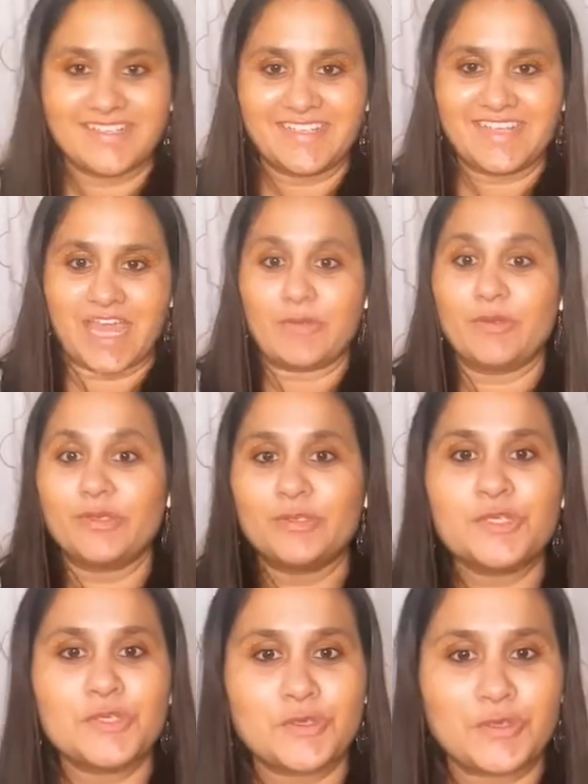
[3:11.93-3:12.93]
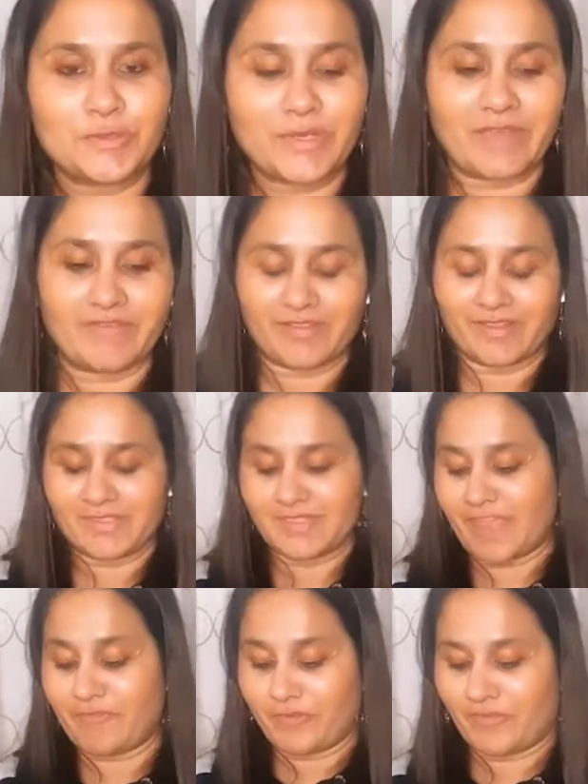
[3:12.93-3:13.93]
I'm going to show you
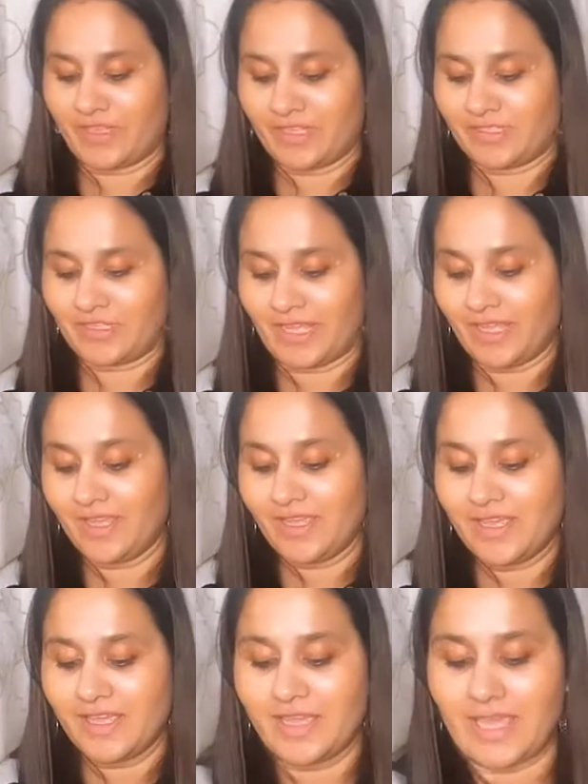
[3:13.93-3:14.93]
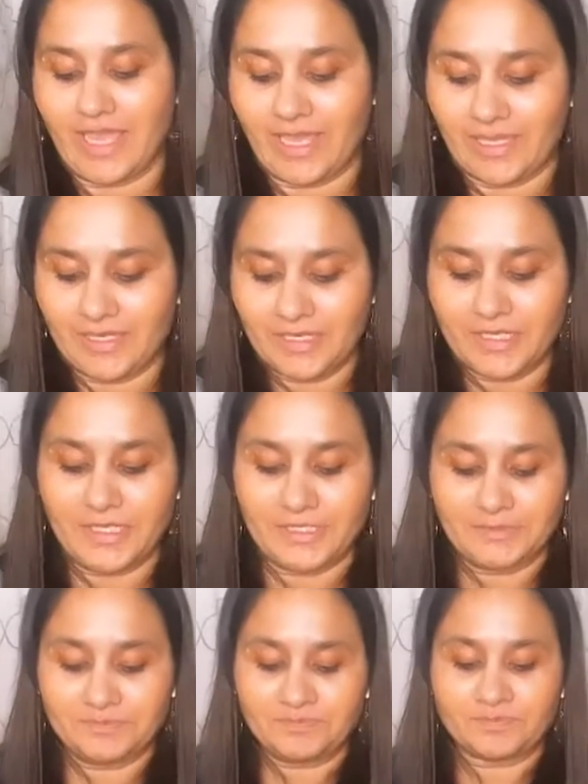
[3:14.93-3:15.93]
everything today.
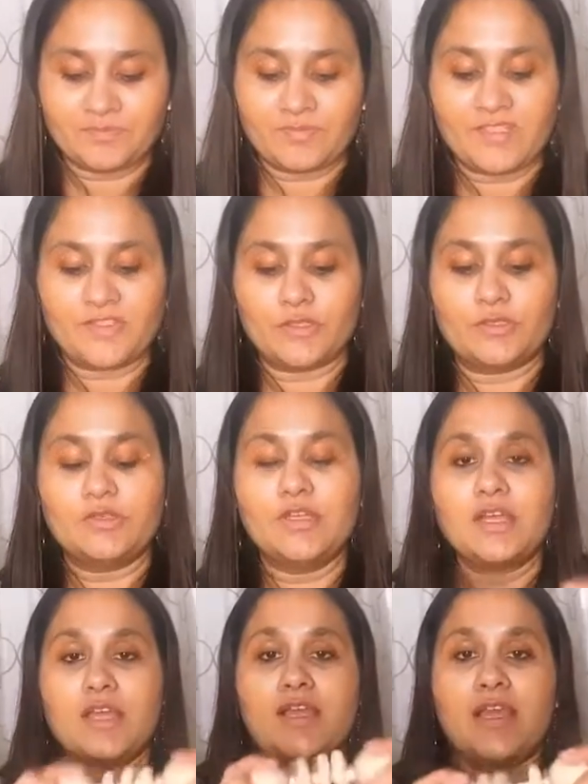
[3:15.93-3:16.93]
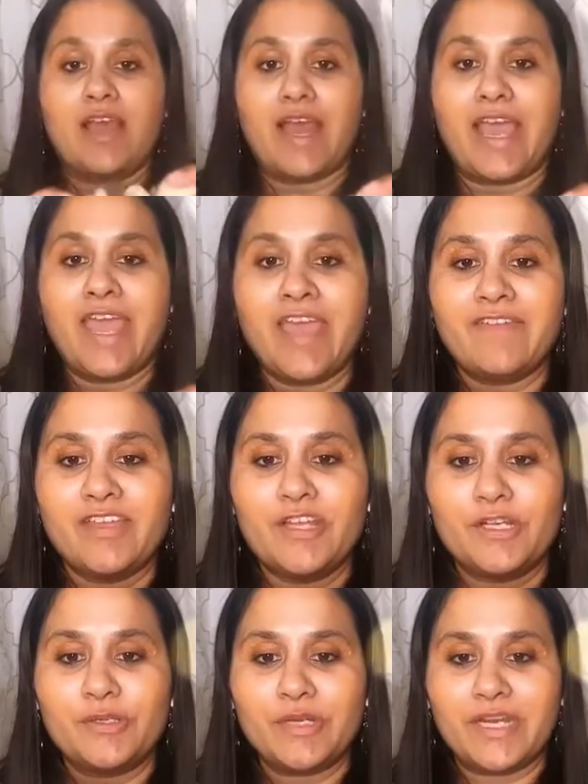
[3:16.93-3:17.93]
And so I have
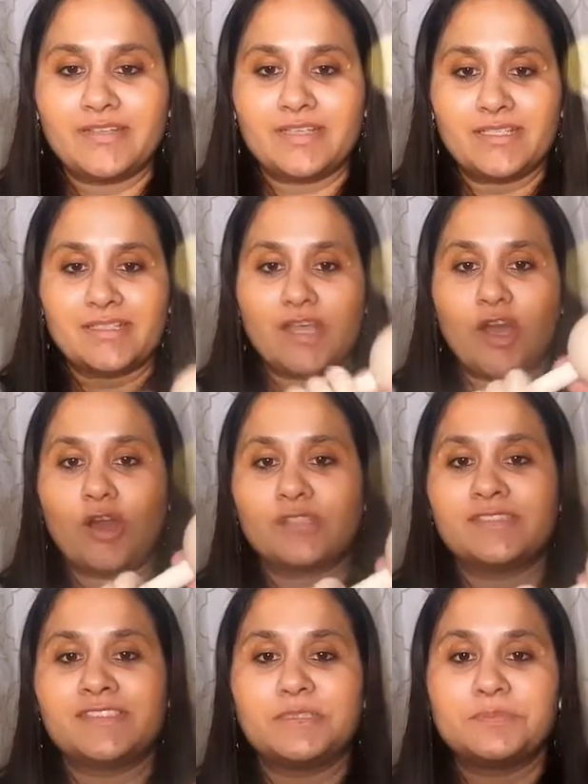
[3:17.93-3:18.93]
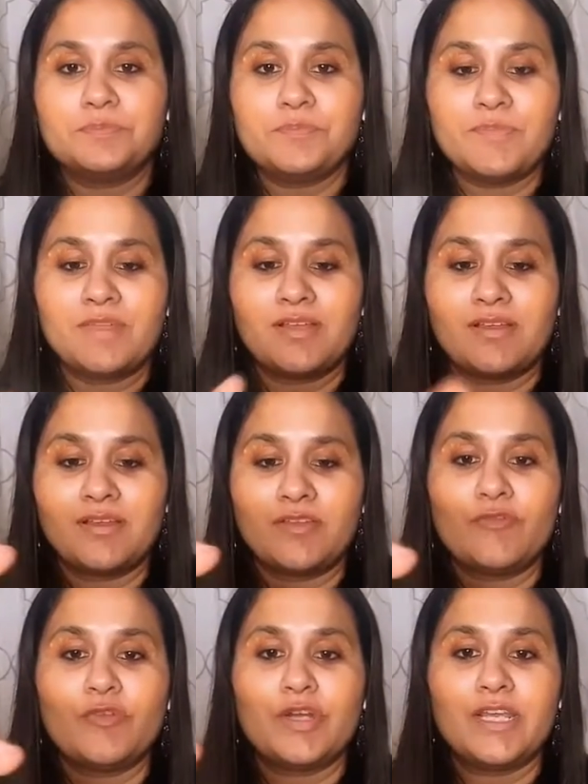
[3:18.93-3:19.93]
included this awesome
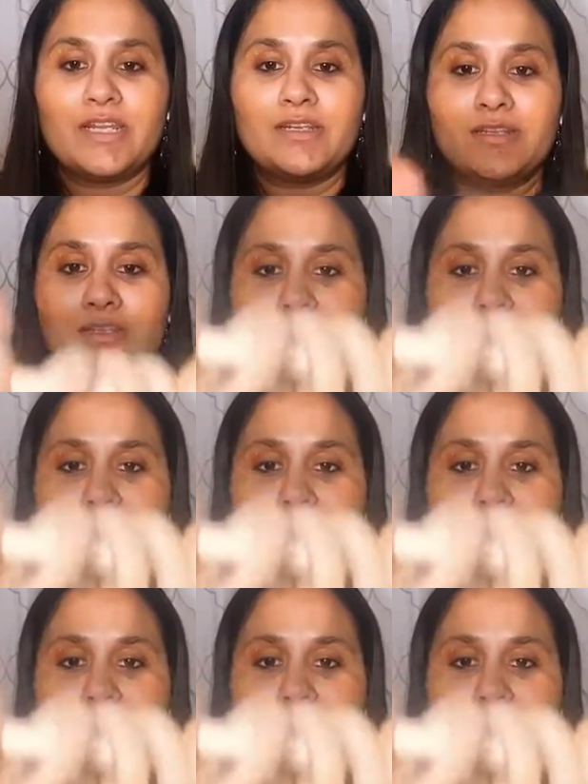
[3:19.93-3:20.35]
wooden